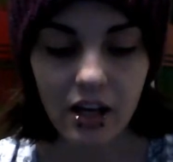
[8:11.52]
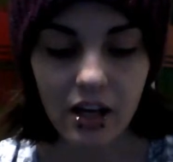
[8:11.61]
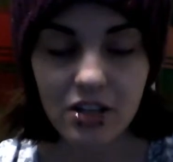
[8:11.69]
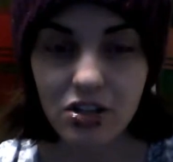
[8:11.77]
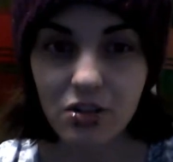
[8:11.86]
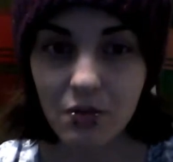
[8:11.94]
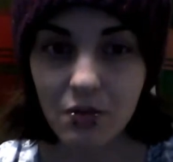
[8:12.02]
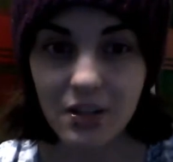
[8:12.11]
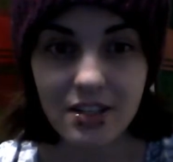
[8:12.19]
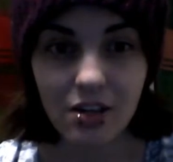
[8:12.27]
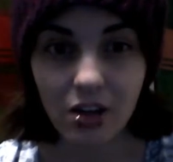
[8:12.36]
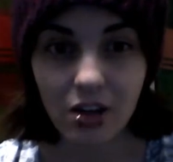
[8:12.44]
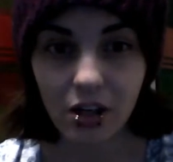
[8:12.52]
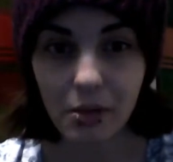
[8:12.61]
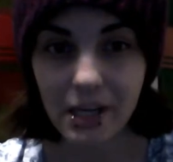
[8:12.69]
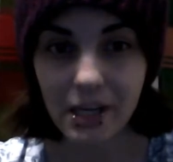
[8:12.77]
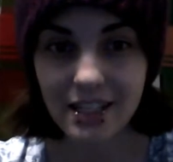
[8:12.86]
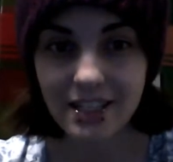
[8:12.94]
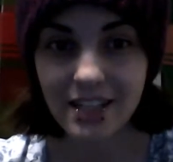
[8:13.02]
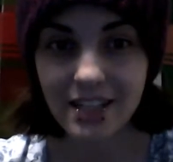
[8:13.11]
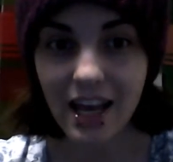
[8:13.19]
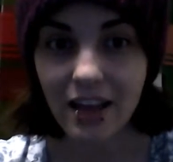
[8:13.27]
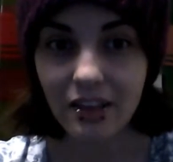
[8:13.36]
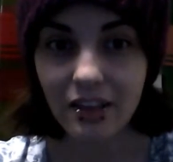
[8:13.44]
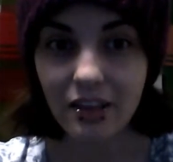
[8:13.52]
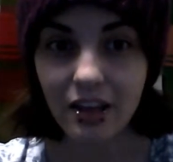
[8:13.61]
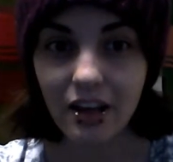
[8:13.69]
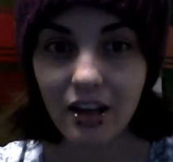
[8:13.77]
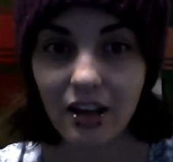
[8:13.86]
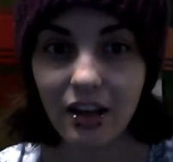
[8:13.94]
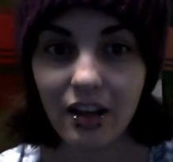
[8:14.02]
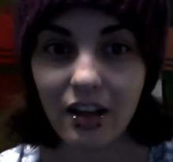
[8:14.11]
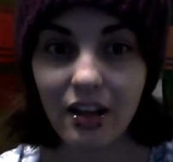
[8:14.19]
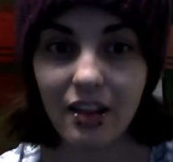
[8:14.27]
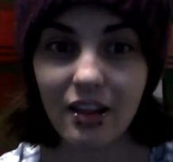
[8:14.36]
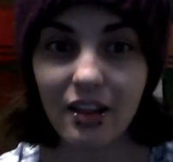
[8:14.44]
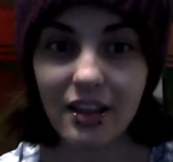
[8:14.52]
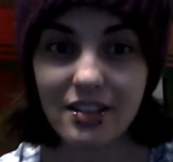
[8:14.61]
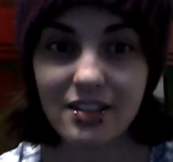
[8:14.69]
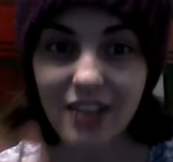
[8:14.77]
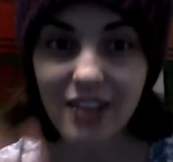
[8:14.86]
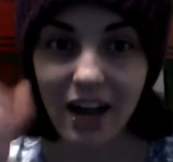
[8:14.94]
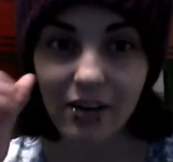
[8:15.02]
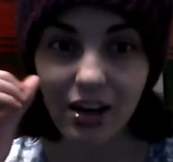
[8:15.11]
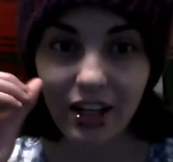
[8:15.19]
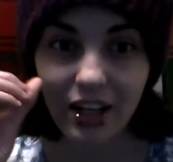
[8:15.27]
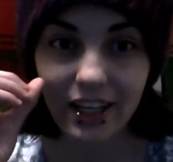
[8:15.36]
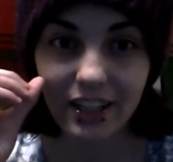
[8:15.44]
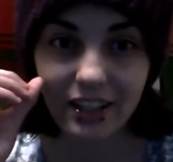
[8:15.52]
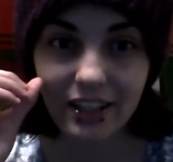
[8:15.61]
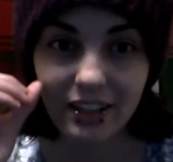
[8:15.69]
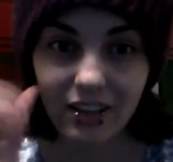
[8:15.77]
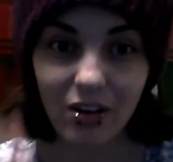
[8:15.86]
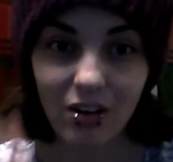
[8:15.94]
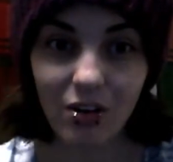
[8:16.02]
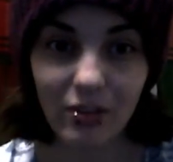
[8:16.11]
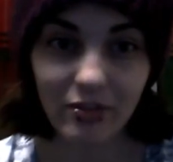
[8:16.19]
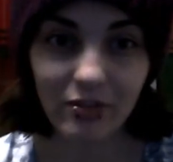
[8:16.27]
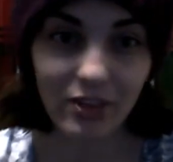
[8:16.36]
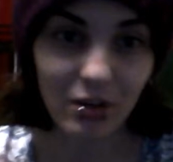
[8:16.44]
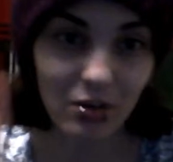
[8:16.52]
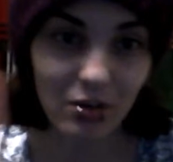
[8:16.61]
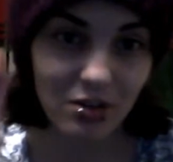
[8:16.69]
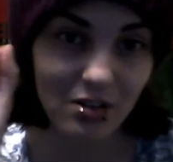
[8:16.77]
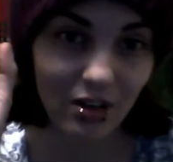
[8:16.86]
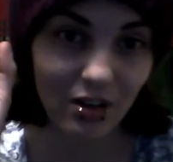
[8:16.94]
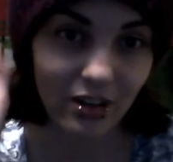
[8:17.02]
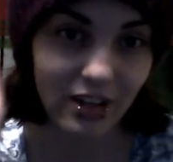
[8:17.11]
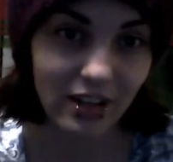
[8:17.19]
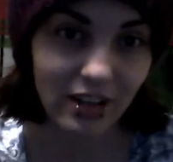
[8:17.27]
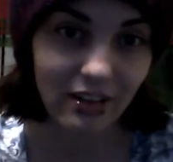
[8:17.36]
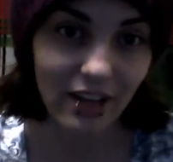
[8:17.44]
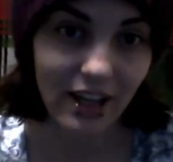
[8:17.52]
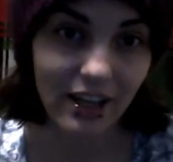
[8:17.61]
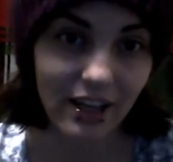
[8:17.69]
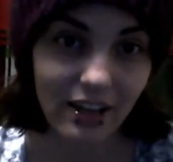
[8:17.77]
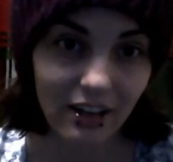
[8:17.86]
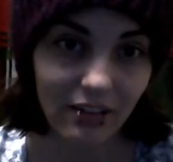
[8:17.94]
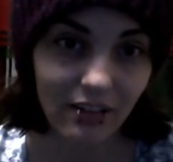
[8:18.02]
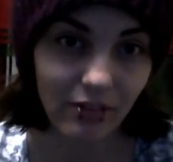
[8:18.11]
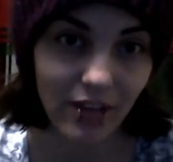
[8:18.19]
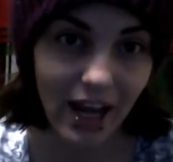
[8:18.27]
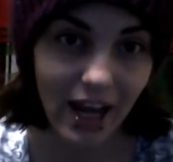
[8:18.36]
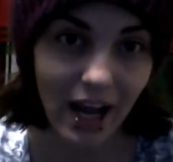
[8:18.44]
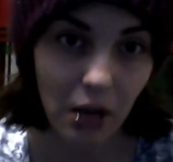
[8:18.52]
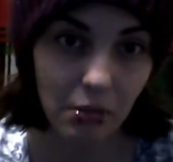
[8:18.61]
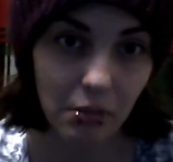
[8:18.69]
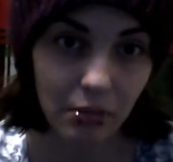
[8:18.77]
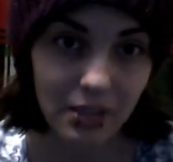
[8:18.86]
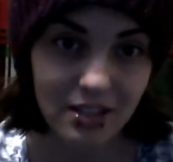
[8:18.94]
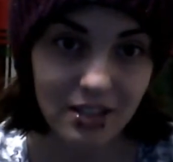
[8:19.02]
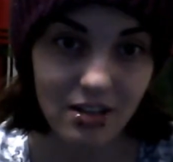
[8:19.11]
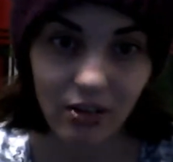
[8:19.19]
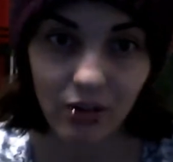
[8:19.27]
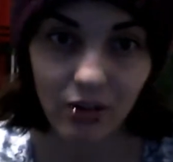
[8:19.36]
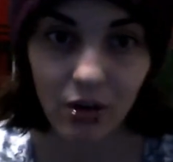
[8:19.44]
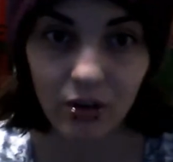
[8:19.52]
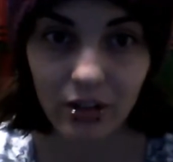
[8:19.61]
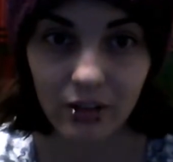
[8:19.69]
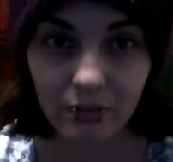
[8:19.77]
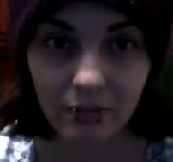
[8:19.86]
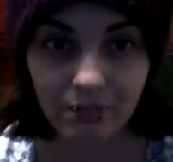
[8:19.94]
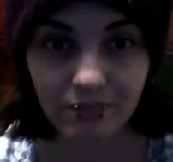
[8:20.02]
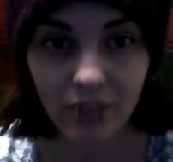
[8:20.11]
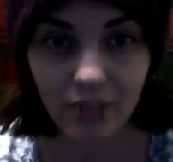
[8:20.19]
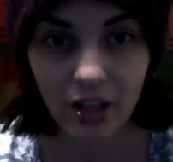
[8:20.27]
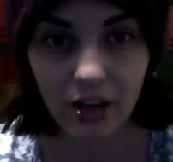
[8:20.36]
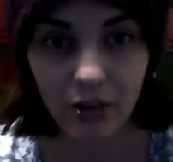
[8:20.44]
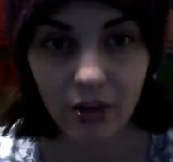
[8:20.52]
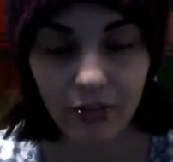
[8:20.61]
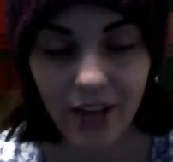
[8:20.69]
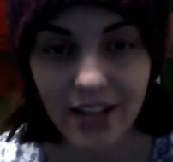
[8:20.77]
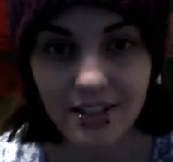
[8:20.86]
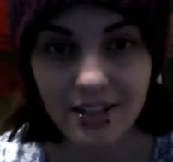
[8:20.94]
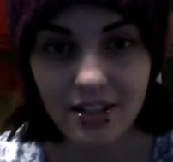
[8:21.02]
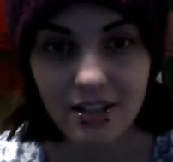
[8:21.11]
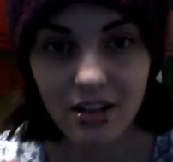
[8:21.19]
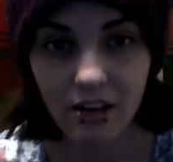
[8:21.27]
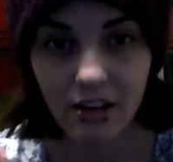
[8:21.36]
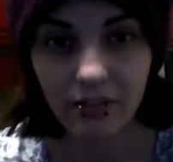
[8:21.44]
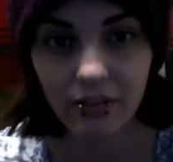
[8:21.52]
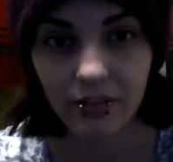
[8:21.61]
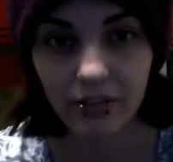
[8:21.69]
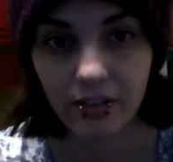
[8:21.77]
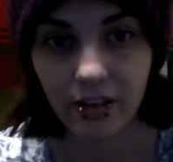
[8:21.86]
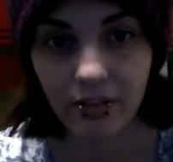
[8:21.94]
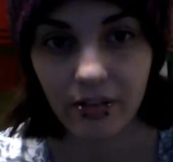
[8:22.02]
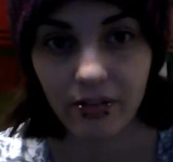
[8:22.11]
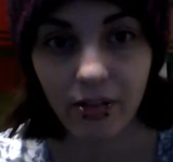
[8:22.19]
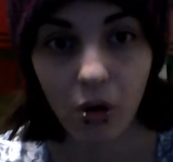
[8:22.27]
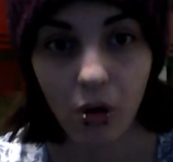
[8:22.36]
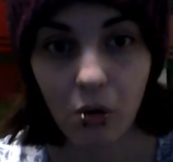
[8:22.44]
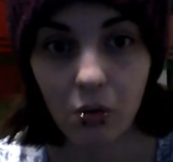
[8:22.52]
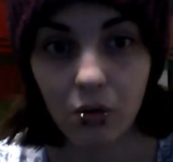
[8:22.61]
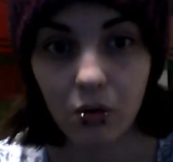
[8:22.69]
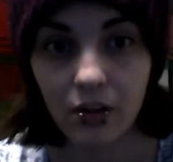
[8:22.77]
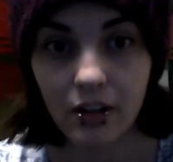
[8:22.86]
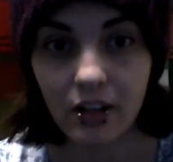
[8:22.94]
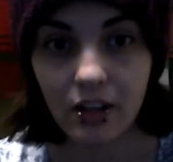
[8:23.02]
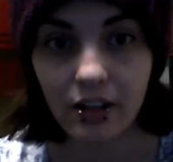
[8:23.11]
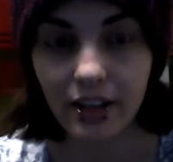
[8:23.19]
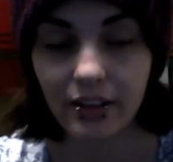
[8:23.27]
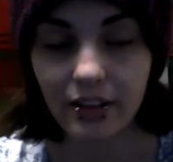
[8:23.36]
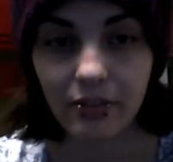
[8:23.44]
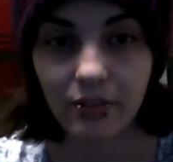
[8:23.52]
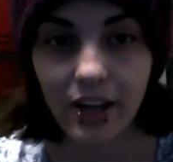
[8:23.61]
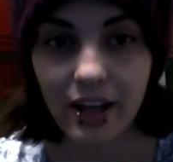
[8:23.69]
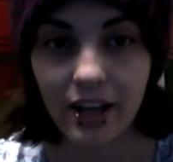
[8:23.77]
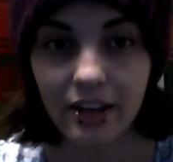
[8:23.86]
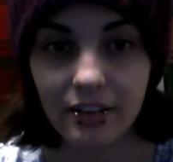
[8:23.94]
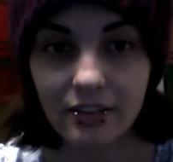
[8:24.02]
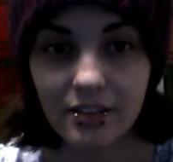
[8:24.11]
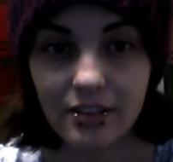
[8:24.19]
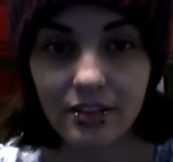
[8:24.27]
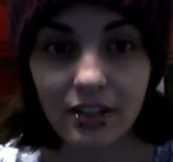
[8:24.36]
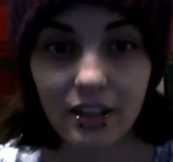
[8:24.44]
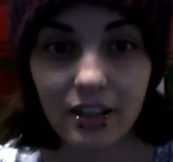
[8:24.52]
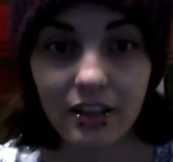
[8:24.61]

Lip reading: as soon as Kurt Cobain's death, it skyrocketed. All the viewers on, like, for that album and stuff, all the, fans and stuff of Hole, like, the fans